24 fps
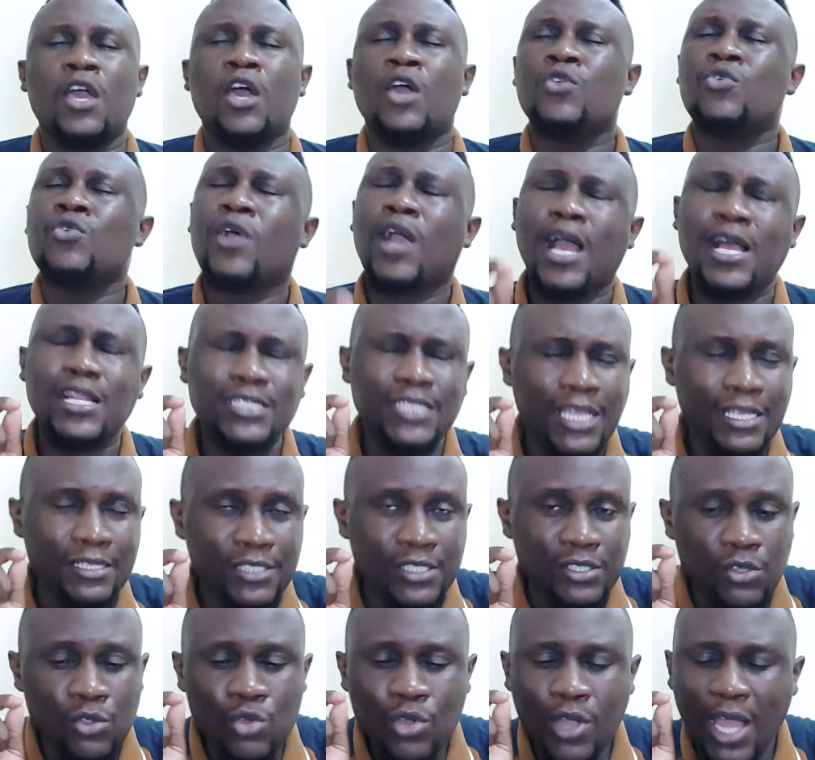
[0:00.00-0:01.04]
You can't
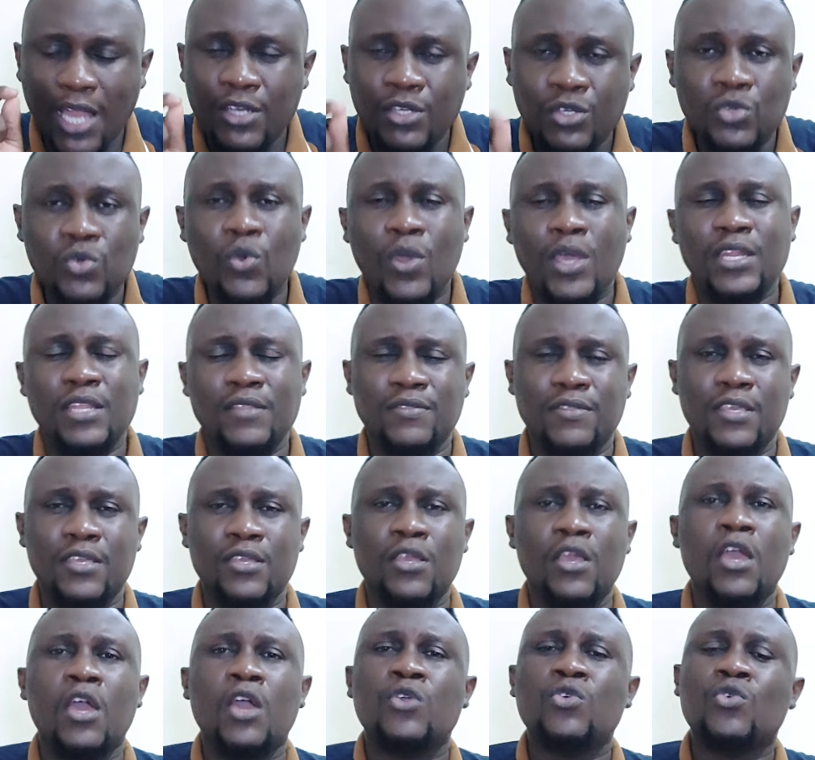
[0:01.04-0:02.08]
do
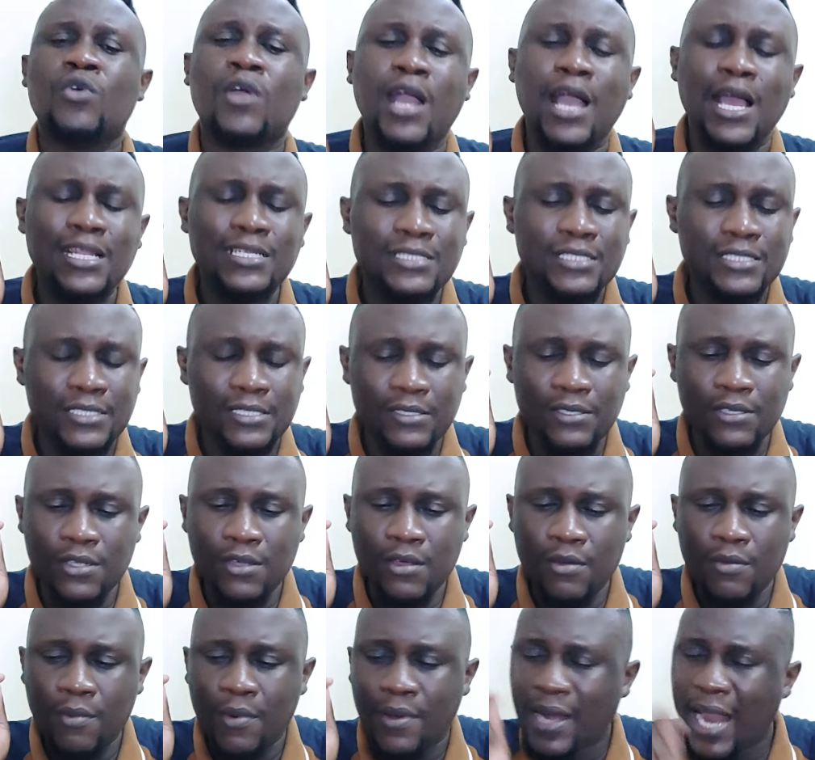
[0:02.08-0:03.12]
anything. You can't
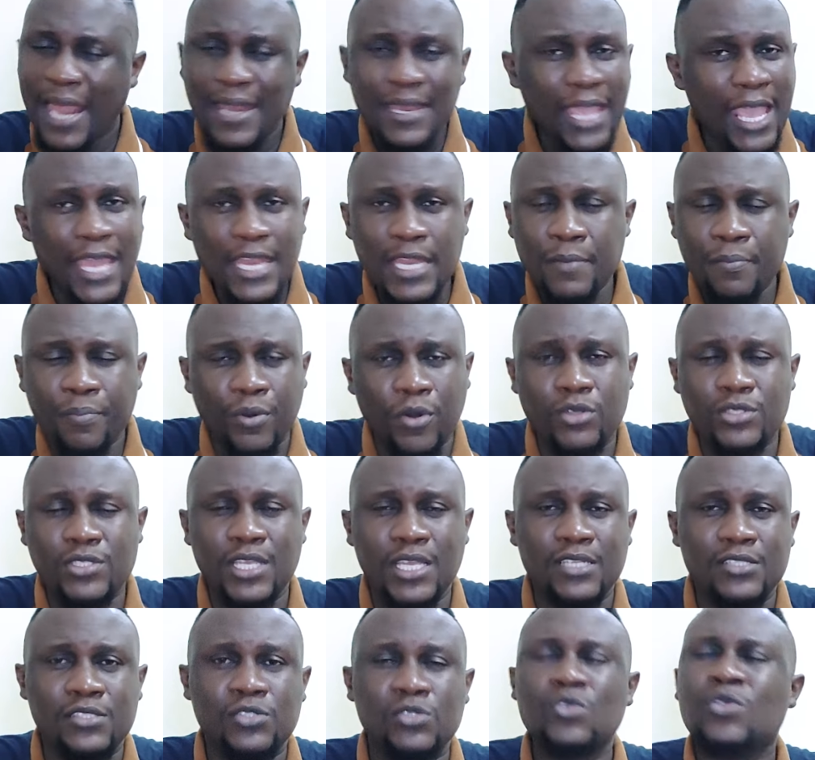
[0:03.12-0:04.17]
run any
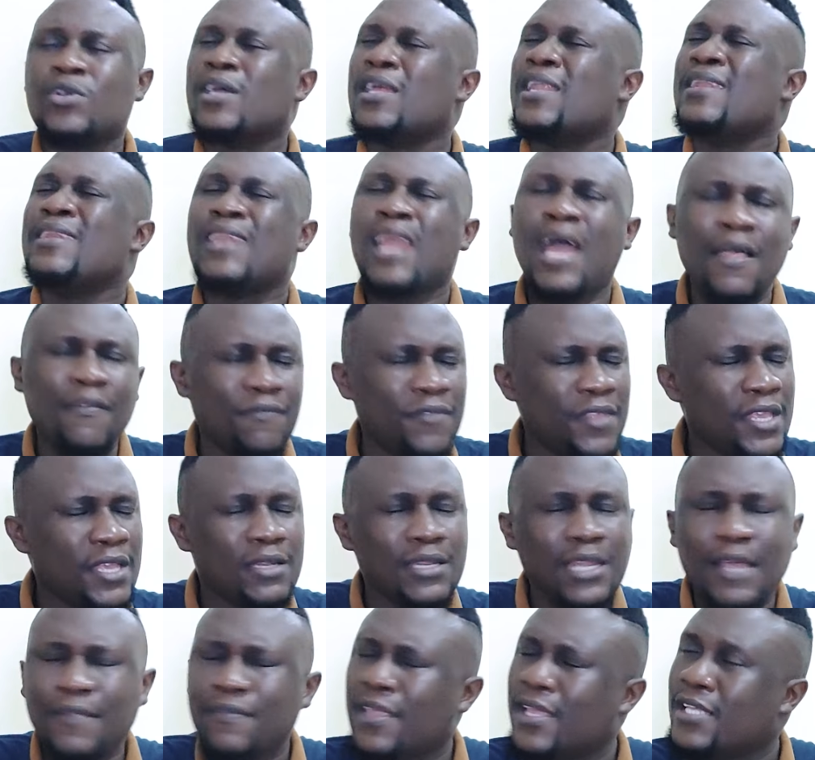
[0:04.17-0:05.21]
projects. Nothing
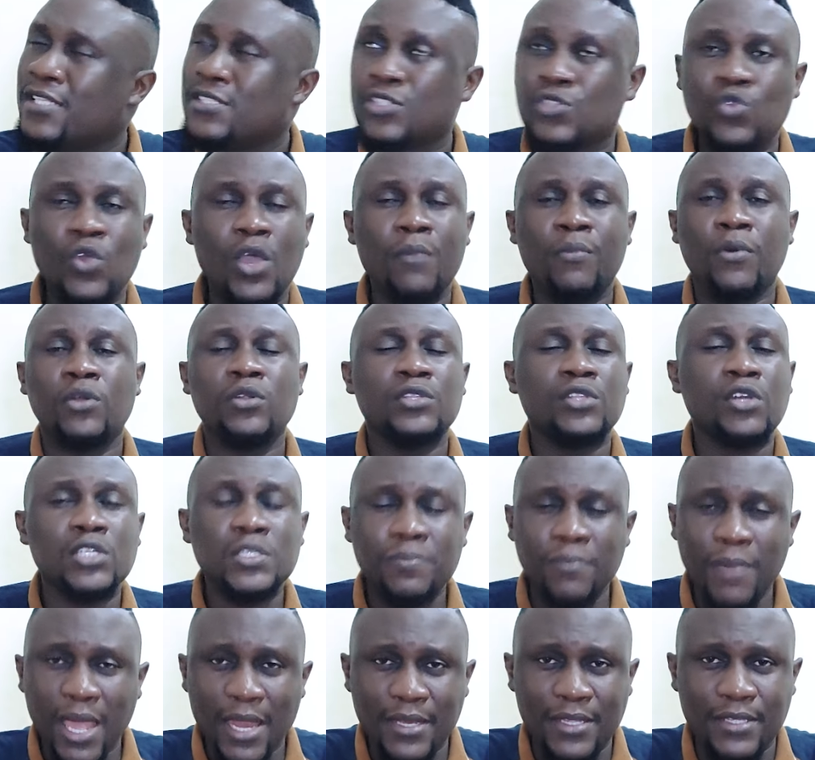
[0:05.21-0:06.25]
is doable without
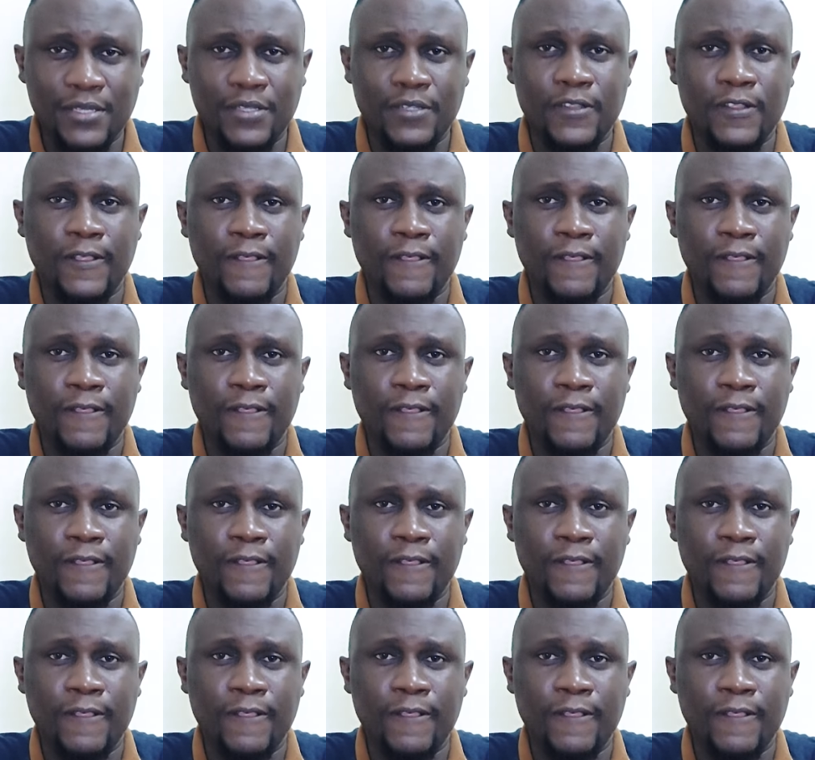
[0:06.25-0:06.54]
money.